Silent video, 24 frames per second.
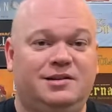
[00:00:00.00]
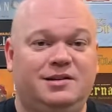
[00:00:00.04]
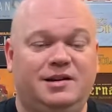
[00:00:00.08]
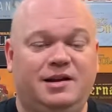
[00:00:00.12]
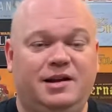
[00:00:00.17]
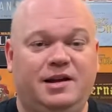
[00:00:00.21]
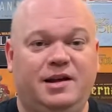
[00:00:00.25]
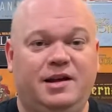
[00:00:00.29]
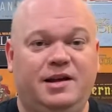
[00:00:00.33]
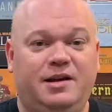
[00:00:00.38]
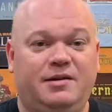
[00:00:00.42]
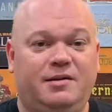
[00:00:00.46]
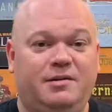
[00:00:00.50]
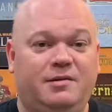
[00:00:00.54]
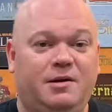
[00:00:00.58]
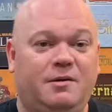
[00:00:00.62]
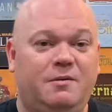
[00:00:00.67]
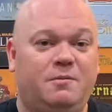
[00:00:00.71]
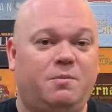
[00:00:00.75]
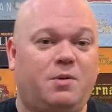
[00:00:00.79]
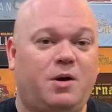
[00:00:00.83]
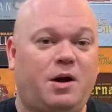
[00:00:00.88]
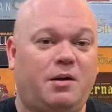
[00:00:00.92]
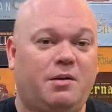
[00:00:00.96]
Eh, I
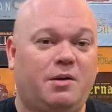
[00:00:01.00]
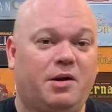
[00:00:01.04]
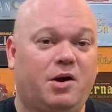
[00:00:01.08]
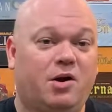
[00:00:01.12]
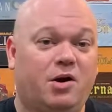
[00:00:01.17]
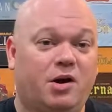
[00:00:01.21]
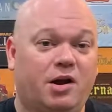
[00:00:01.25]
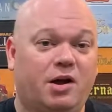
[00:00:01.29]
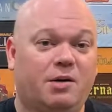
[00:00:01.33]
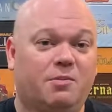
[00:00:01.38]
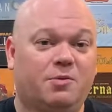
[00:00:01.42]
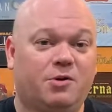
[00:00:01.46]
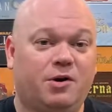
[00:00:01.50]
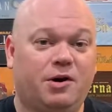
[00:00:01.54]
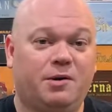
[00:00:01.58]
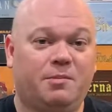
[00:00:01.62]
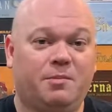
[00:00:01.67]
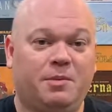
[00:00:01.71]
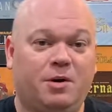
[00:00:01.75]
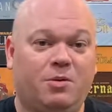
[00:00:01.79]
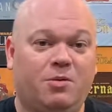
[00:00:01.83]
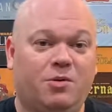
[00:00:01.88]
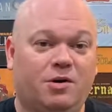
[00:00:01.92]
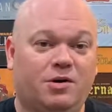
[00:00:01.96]
would probably already upgraded
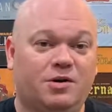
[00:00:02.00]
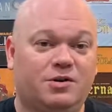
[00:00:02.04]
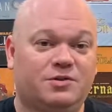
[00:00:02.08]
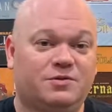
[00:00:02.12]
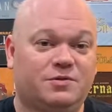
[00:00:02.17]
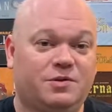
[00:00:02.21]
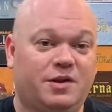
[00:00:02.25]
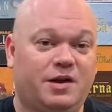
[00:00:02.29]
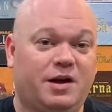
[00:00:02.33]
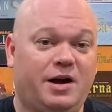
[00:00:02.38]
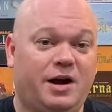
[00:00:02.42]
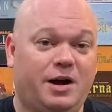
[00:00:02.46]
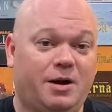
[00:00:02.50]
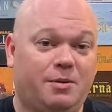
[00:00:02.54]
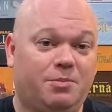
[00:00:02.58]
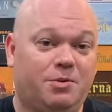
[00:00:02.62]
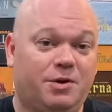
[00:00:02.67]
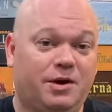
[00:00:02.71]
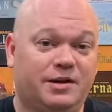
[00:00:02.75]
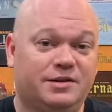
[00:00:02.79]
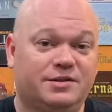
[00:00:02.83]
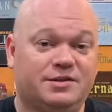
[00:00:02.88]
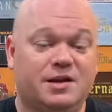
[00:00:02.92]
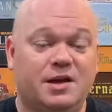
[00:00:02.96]
my workers for the higher
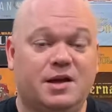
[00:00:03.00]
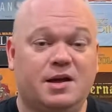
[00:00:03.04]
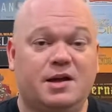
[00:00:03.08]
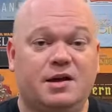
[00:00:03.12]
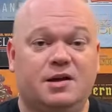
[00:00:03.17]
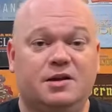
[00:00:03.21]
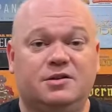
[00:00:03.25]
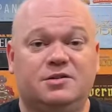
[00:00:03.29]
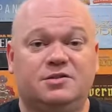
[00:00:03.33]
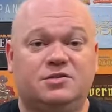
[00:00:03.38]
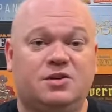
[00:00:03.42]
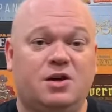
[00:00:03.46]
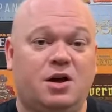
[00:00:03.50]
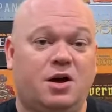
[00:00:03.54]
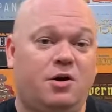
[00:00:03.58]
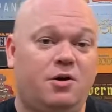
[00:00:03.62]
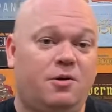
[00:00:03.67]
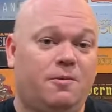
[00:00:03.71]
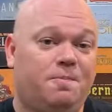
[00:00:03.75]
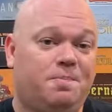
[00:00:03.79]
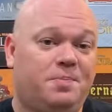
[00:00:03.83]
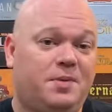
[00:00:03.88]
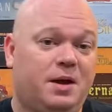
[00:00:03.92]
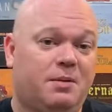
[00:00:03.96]
price.
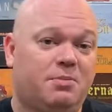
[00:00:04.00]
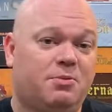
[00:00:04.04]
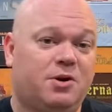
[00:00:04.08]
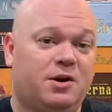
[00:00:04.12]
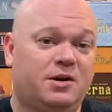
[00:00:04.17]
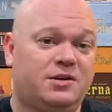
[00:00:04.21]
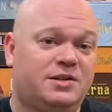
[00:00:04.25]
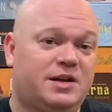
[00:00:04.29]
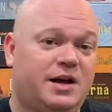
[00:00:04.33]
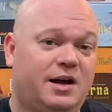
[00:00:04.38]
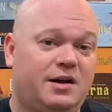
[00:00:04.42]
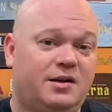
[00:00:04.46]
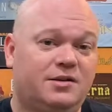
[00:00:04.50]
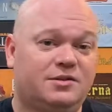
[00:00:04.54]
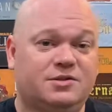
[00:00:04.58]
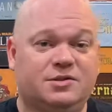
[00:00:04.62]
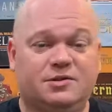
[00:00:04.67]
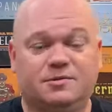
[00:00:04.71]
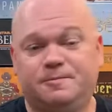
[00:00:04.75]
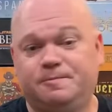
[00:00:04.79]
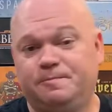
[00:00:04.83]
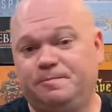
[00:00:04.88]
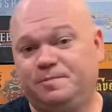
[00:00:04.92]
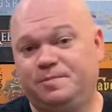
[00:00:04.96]
So the upgrade tiles,
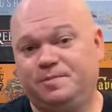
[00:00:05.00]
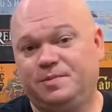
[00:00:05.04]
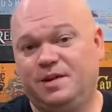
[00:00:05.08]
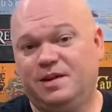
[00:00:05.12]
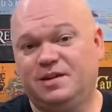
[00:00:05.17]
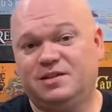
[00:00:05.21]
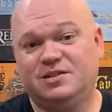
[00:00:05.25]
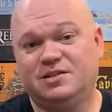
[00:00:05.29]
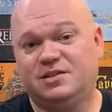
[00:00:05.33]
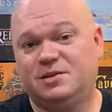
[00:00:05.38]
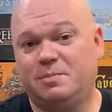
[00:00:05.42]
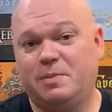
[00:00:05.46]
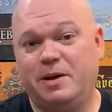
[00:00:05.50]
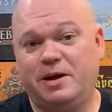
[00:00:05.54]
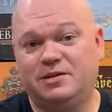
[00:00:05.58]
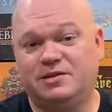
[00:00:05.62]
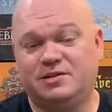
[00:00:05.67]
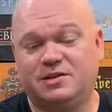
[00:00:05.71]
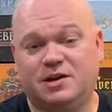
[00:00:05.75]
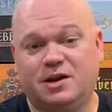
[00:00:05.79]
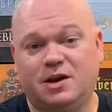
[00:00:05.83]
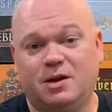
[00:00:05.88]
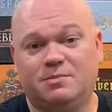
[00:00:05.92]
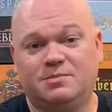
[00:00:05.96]
it just depends
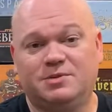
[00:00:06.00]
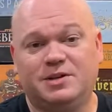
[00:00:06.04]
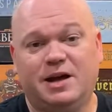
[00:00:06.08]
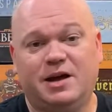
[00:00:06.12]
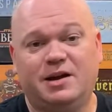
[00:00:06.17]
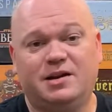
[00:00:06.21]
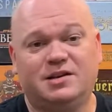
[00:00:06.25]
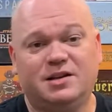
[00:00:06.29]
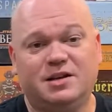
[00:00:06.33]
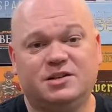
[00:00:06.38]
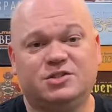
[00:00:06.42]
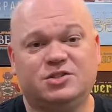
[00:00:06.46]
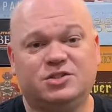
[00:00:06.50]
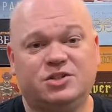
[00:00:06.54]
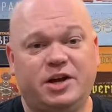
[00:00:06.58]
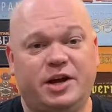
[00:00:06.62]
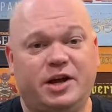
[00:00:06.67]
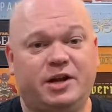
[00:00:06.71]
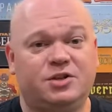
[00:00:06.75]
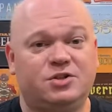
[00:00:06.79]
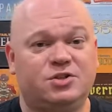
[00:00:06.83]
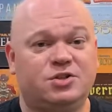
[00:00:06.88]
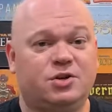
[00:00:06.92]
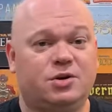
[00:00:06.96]
what comes out. It does
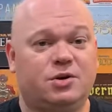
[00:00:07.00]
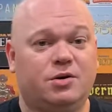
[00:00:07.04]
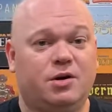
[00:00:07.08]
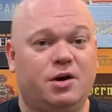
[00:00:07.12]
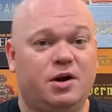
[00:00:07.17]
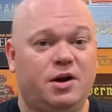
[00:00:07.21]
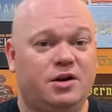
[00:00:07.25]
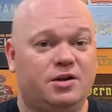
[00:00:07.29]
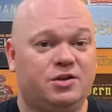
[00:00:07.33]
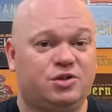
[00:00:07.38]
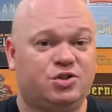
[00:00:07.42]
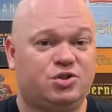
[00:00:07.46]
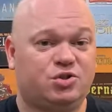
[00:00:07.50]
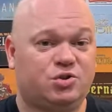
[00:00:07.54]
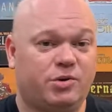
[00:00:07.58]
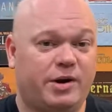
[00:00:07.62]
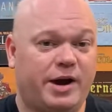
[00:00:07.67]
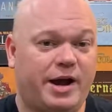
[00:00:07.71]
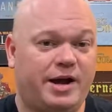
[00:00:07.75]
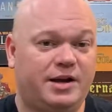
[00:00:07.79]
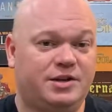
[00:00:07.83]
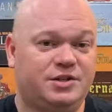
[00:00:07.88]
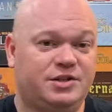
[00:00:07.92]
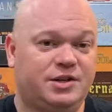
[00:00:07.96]
change your
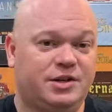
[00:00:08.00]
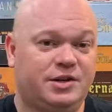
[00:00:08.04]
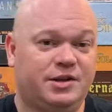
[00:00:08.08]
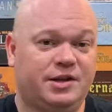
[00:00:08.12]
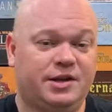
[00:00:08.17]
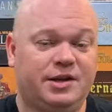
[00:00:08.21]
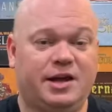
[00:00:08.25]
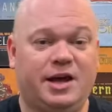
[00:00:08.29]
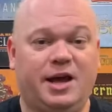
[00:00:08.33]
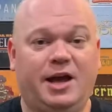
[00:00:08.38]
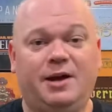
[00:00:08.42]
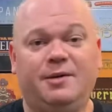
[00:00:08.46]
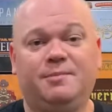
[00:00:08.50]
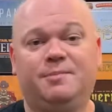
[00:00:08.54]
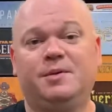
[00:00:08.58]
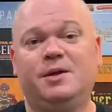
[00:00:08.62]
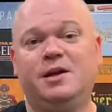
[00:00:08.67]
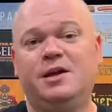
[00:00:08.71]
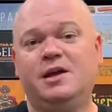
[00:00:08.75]
strategy in the game.